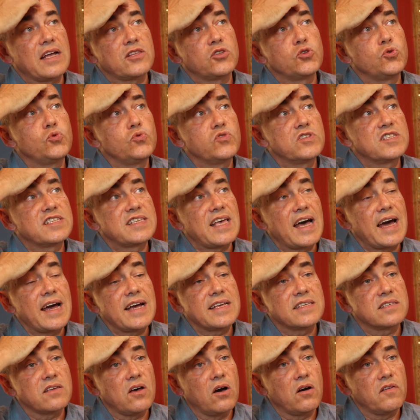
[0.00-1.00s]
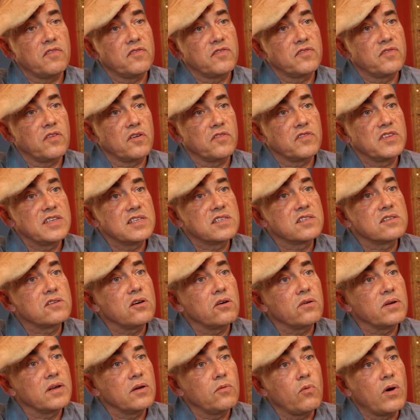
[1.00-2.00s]
two sides of this
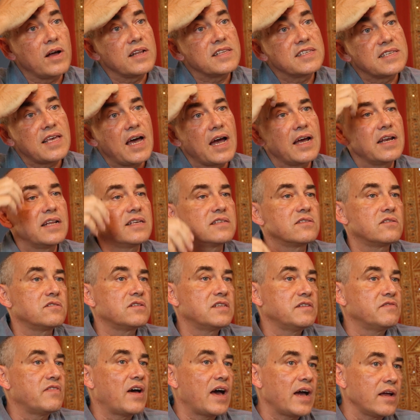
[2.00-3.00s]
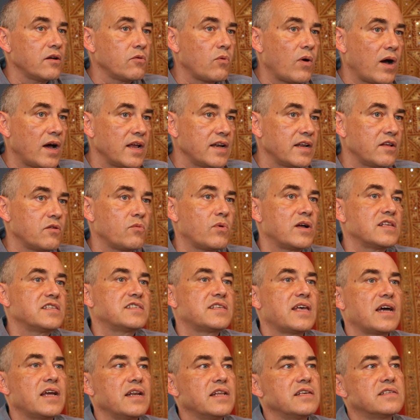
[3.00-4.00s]
story. One side is the divine one, and one
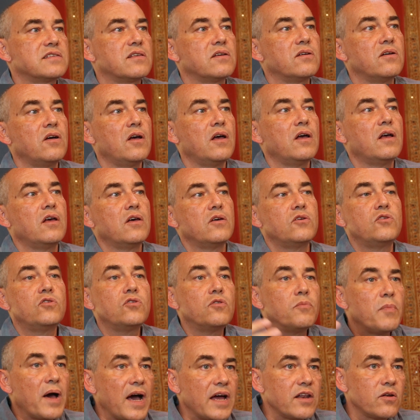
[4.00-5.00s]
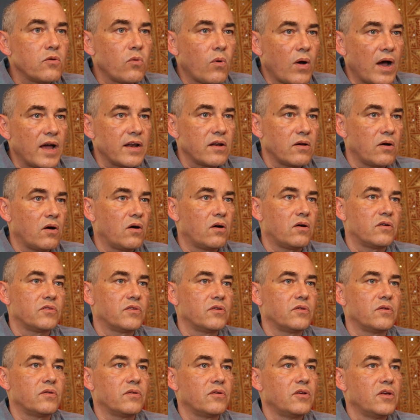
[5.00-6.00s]
side is the human one, or
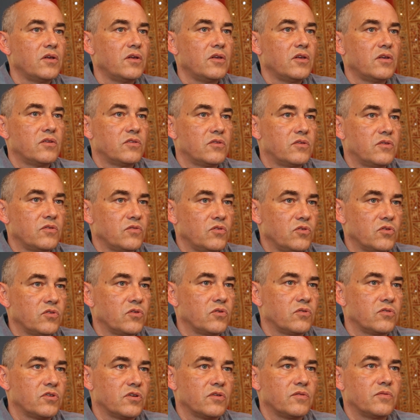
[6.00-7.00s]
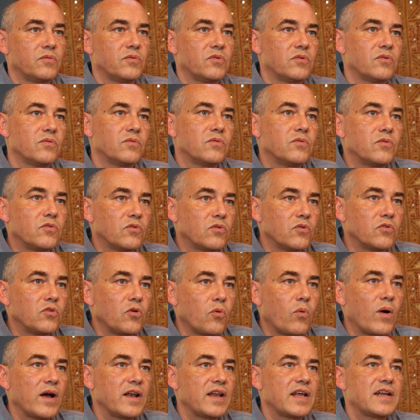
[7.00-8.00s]
the
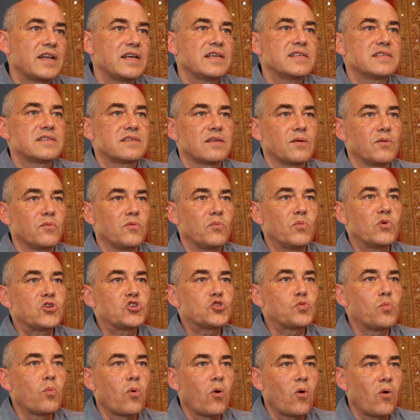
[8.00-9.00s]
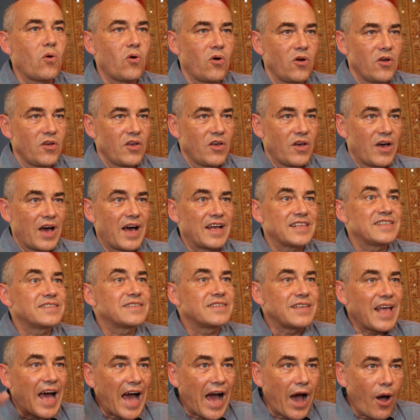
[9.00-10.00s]
one that is much more at
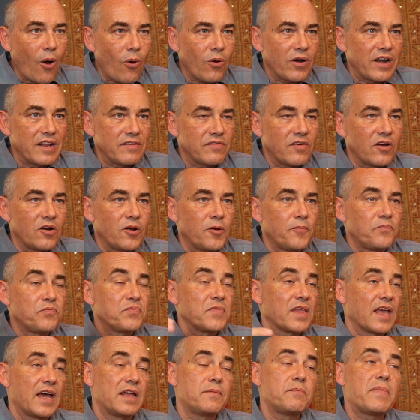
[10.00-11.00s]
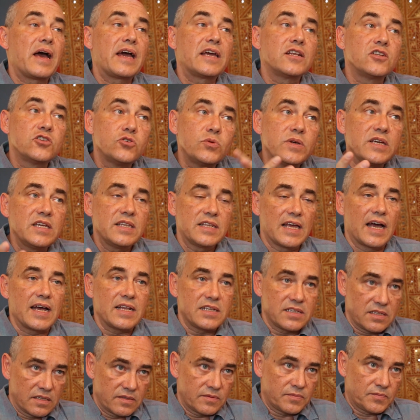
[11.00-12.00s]
our level. And by doing
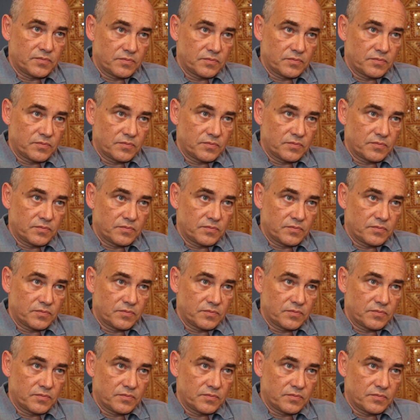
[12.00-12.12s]
that,